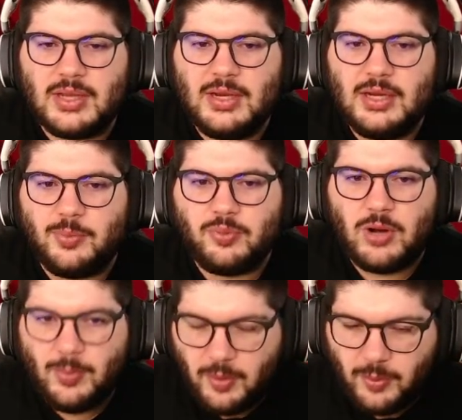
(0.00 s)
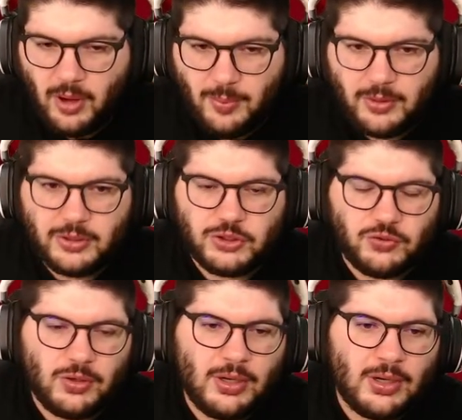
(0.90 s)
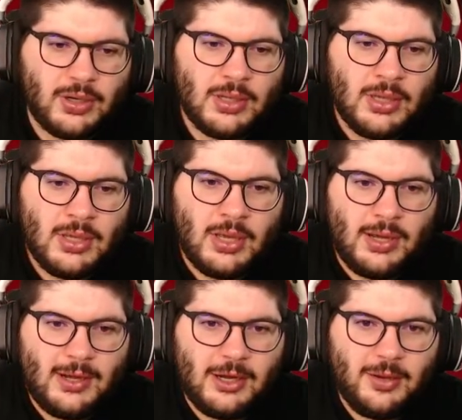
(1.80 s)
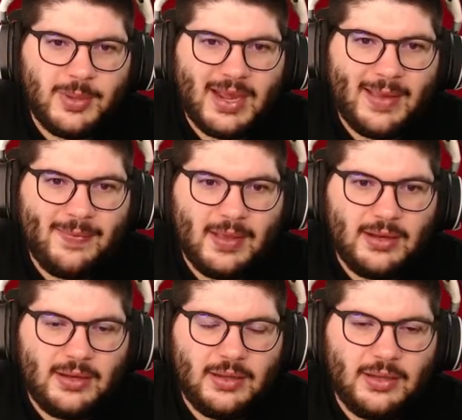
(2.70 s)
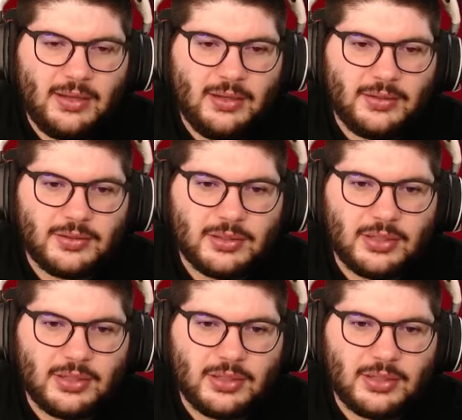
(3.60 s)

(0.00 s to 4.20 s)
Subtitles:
need a proper destroyer, and they need